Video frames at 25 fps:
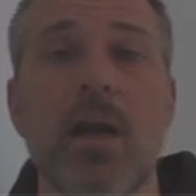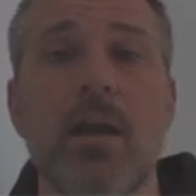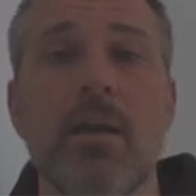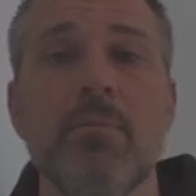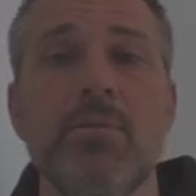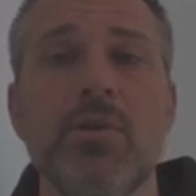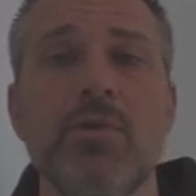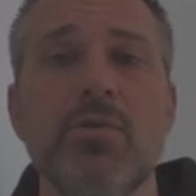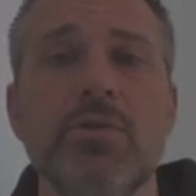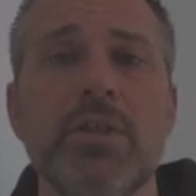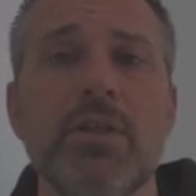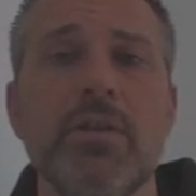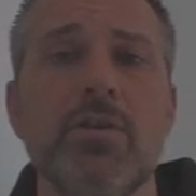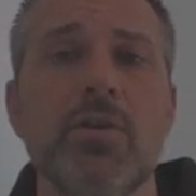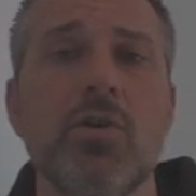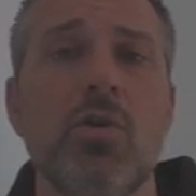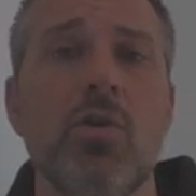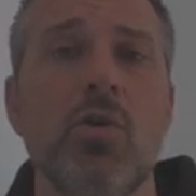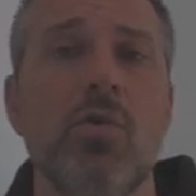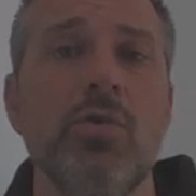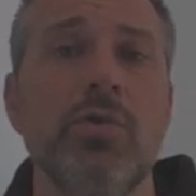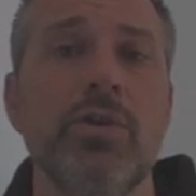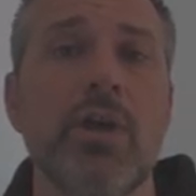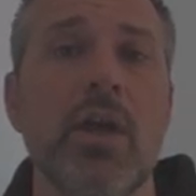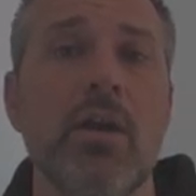I'm using the
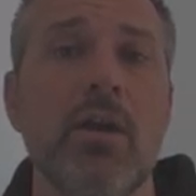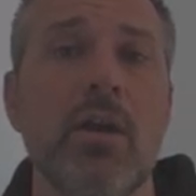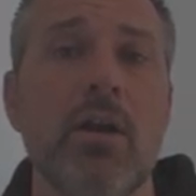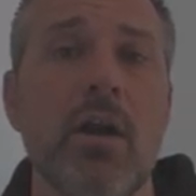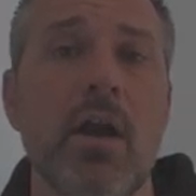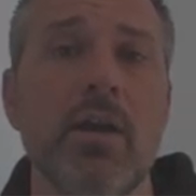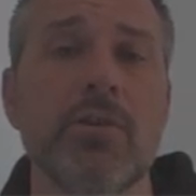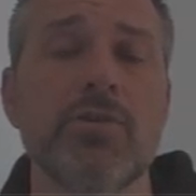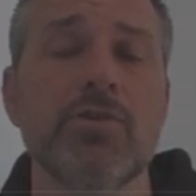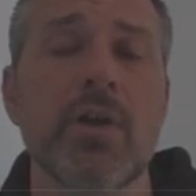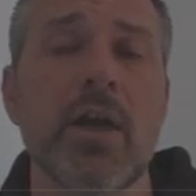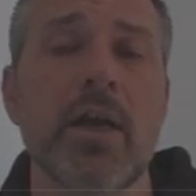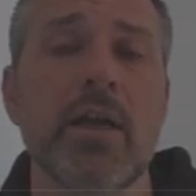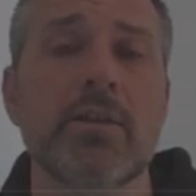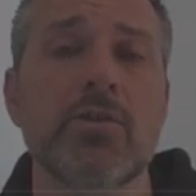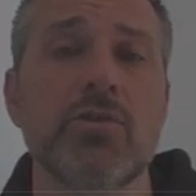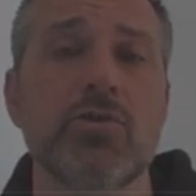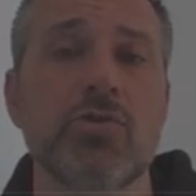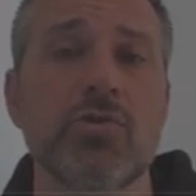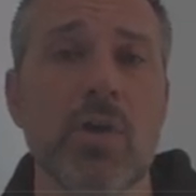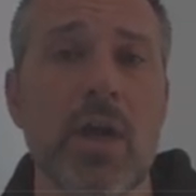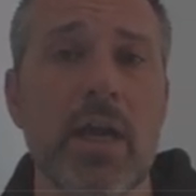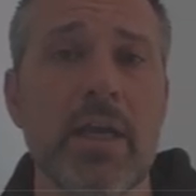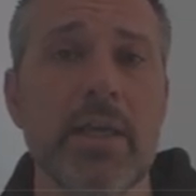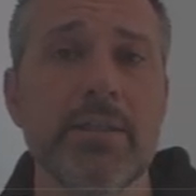gold contract
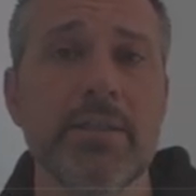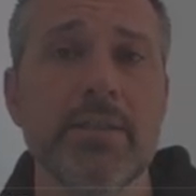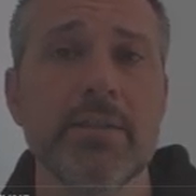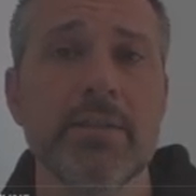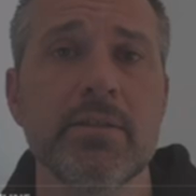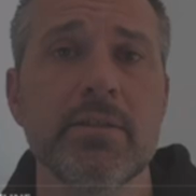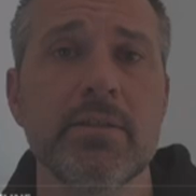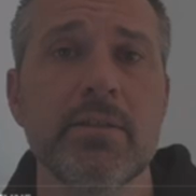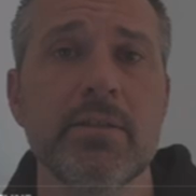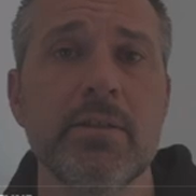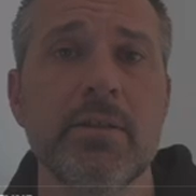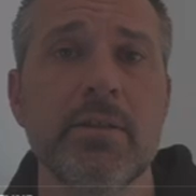address,